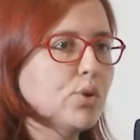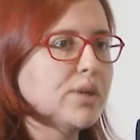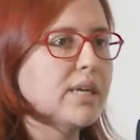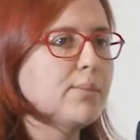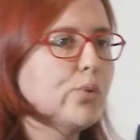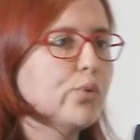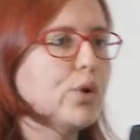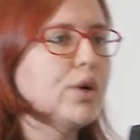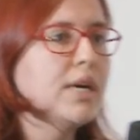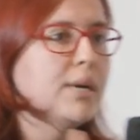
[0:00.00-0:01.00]
talking about
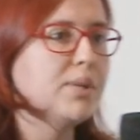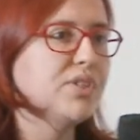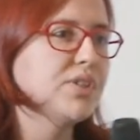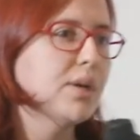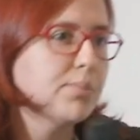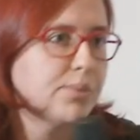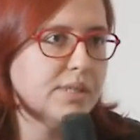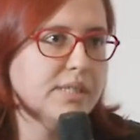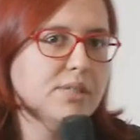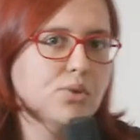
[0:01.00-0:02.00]
for pgdump,
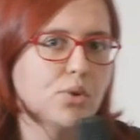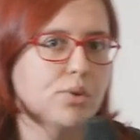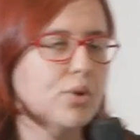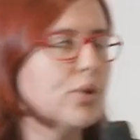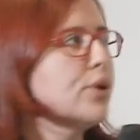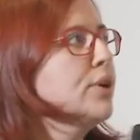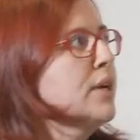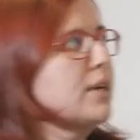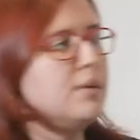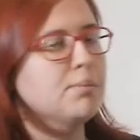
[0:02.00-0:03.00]
restore, or
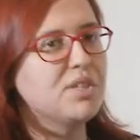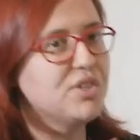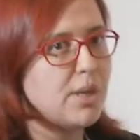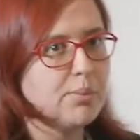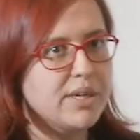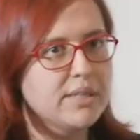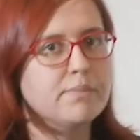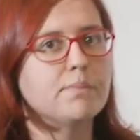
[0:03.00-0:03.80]
pg upgrade.